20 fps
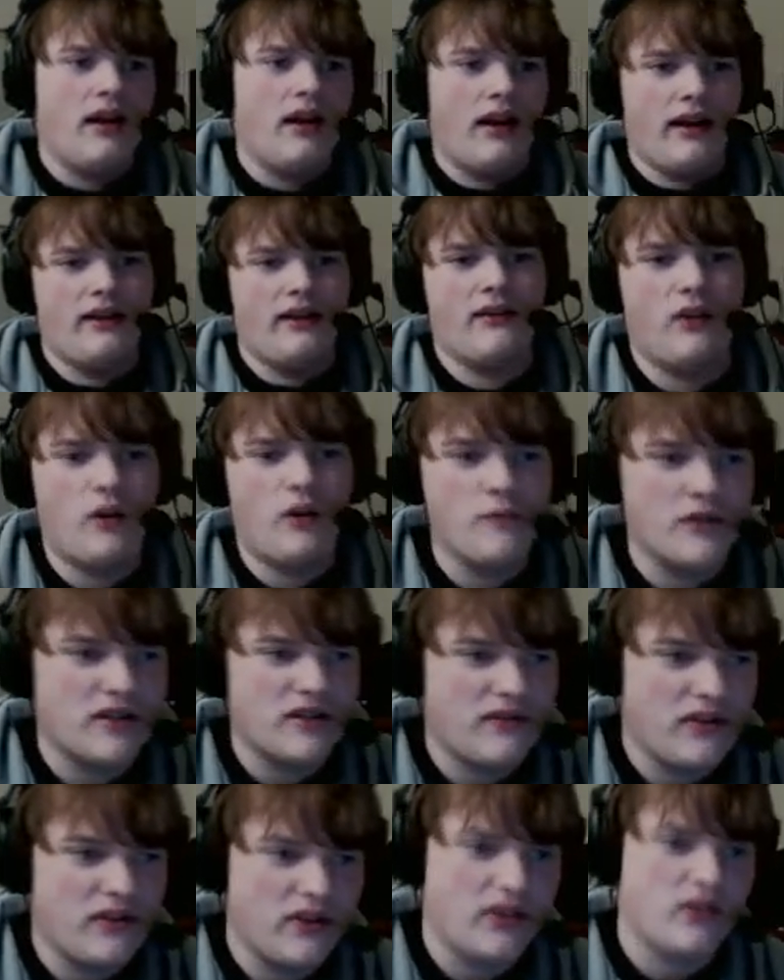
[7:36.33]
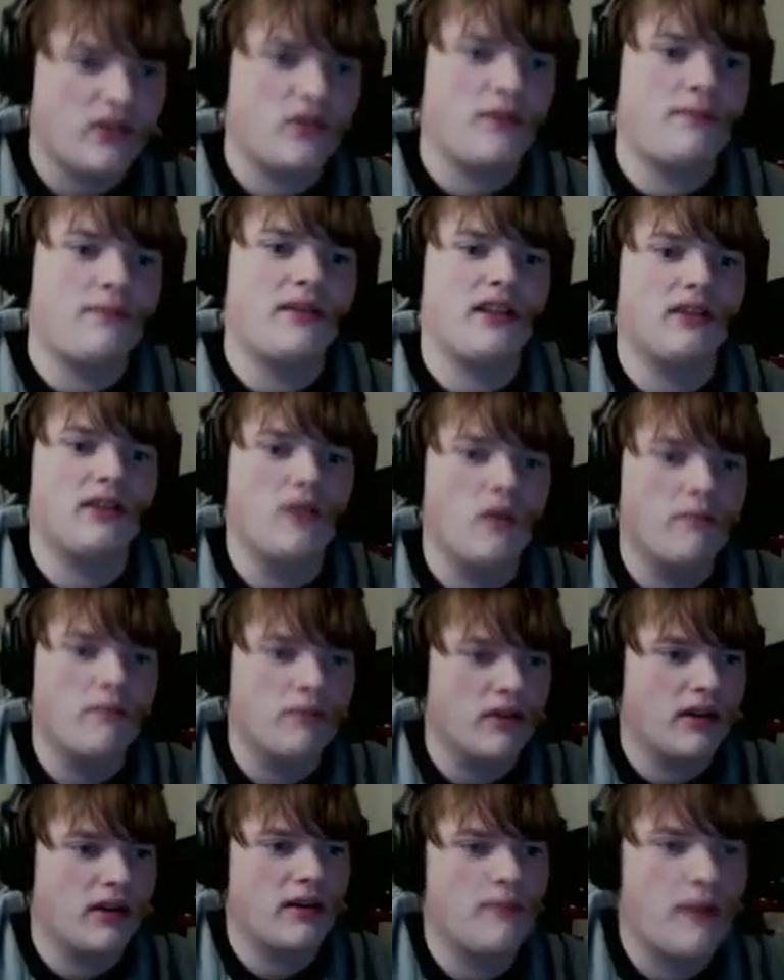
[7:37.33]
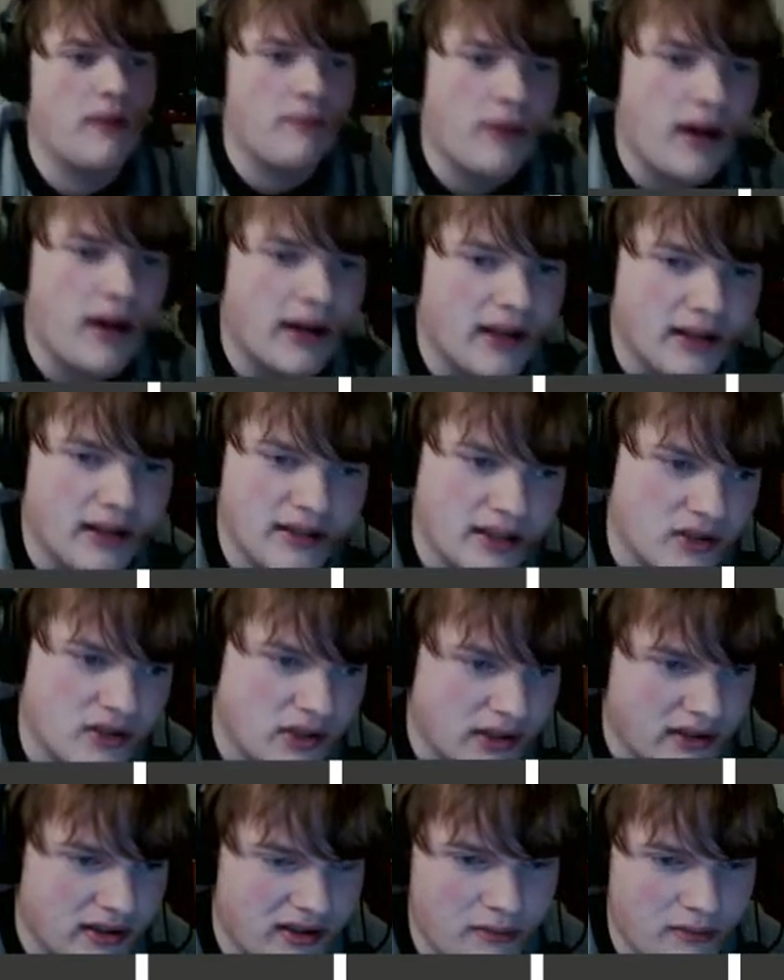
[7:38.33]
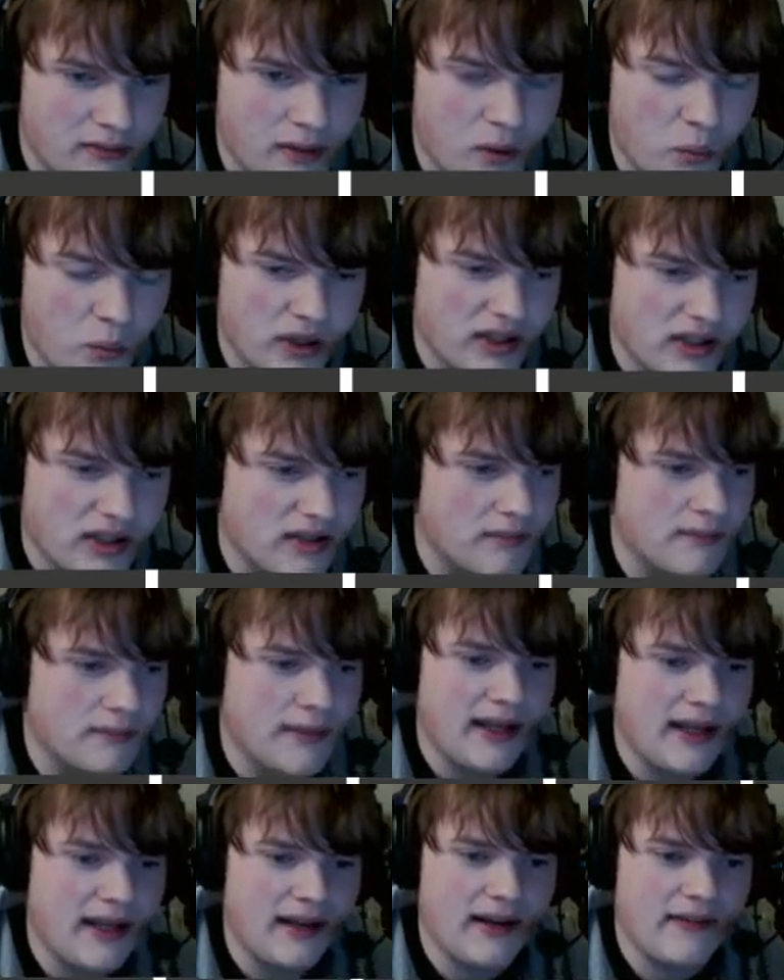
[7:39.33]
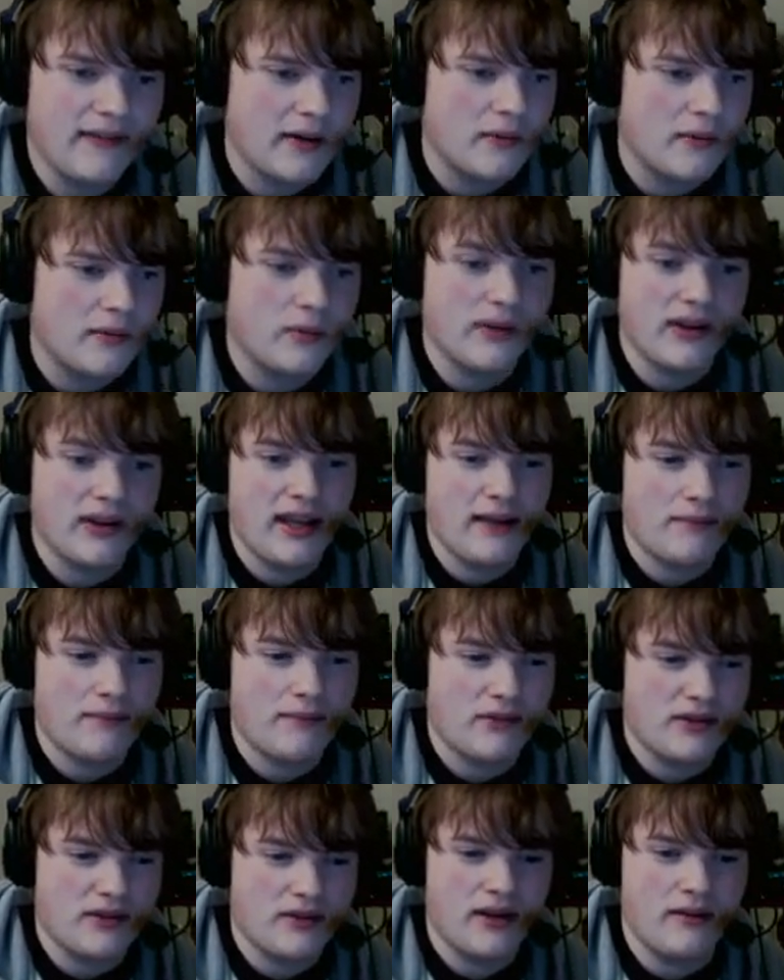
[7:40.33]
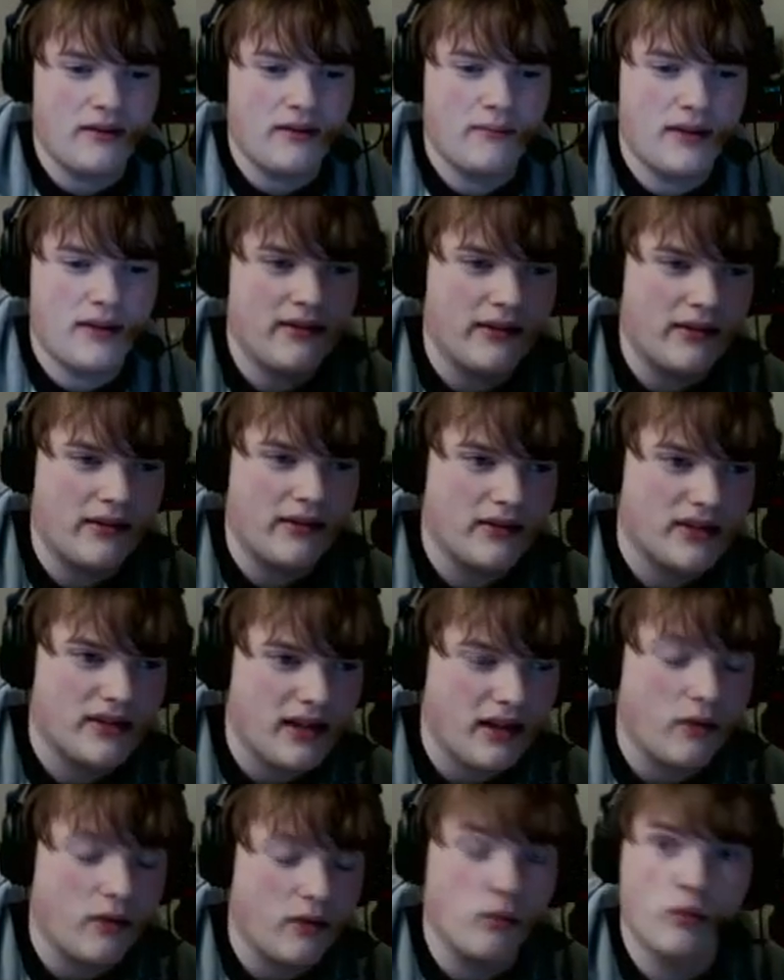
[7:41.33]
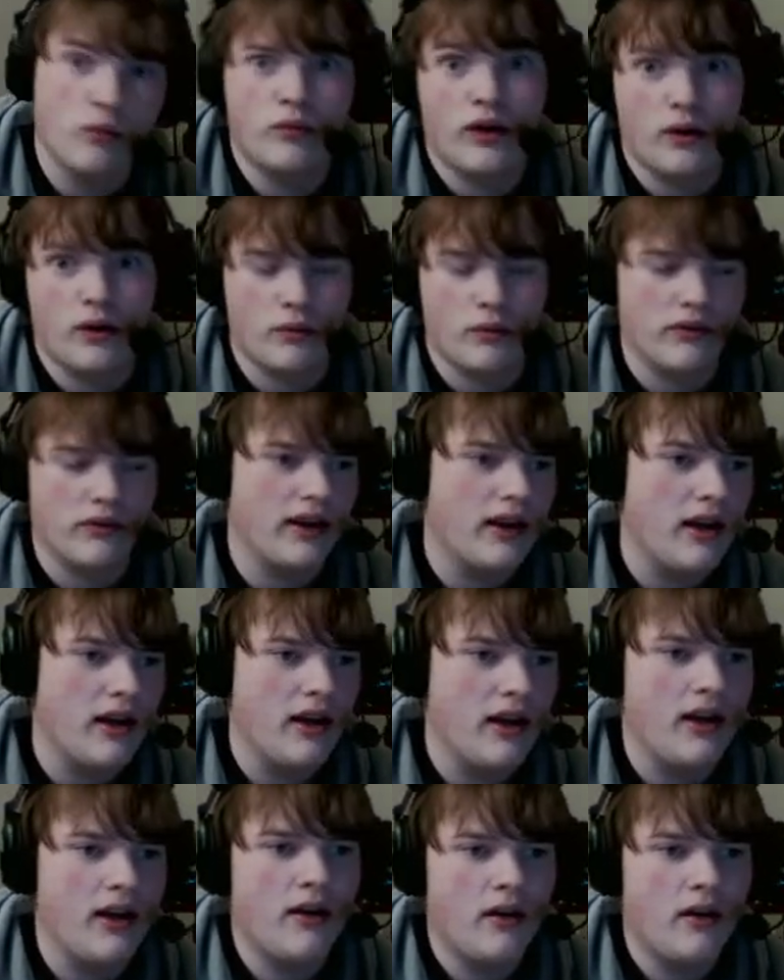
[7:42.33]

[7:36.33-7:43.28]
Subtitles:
I could almost feel the cryptic notebook in my pocket as I tried to think about what it could mean. And there were the campers who had abandoned their site. Where were they?